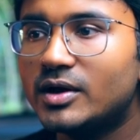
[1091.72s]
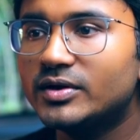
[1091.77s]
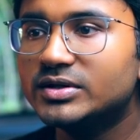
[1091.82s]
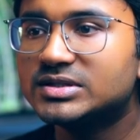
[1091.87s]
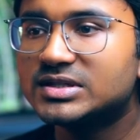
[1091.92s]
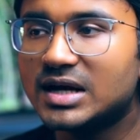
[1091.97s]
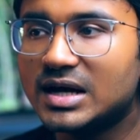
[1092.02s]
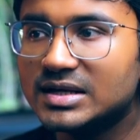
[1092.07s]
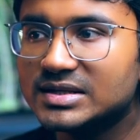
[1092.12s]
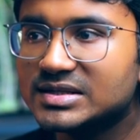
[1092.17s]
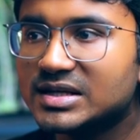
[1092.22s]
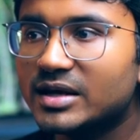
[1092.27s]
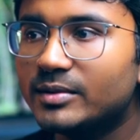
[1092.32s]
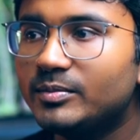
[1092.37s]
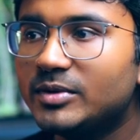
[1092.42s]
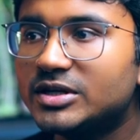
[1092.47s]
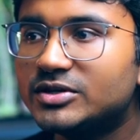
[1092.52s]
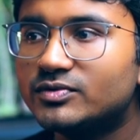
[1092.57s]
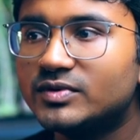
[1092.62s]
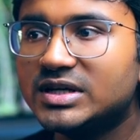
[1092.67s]
Now it's
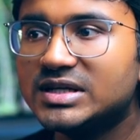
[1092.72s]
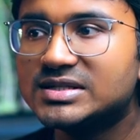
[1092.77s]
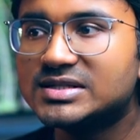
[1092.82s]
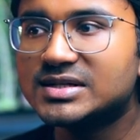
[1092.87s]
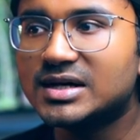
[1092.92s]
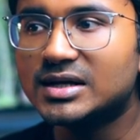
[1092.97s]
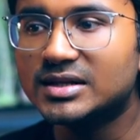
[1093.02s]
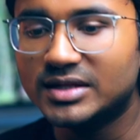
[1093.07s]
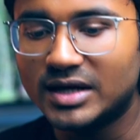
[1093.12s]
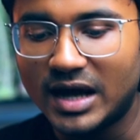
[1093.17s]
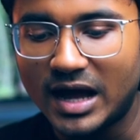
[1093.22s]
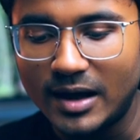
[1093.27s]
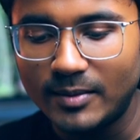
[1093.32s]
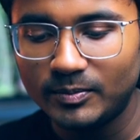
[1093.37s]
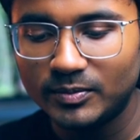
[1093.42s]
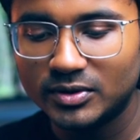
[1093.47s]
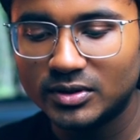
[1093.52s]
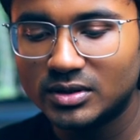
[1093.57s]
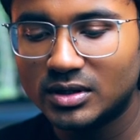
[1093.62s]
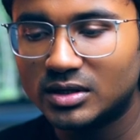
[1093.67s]
asking me to restart the
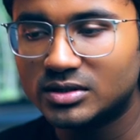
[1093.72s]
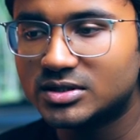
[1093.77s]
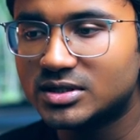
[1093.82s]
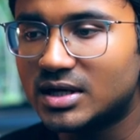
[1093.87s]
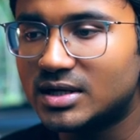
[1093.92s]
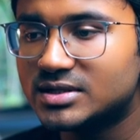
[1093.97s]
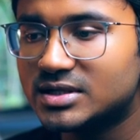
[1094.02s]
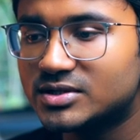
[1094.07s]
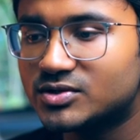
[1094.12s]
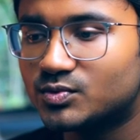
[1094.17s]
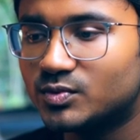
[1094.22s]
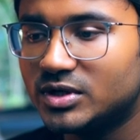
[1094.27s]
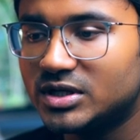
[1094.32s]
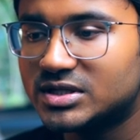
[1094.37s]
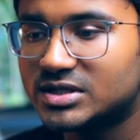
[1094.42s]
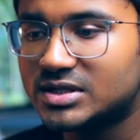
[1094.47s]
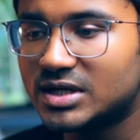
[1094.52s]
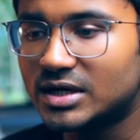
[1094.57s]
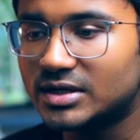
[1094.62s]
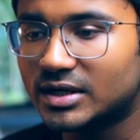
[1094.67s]
app, so I'll just
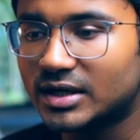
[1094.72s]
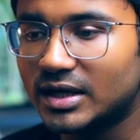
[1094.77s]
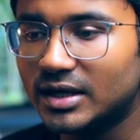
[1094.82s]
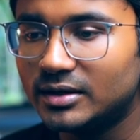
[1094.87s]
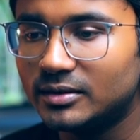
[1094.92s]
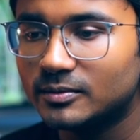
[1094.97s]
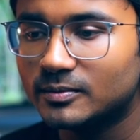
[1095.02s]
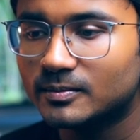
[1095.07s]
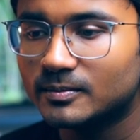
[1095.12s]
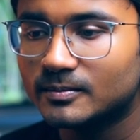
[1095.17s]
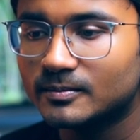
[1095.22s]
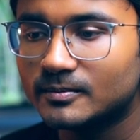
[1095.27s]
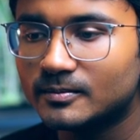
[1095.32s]
restart again.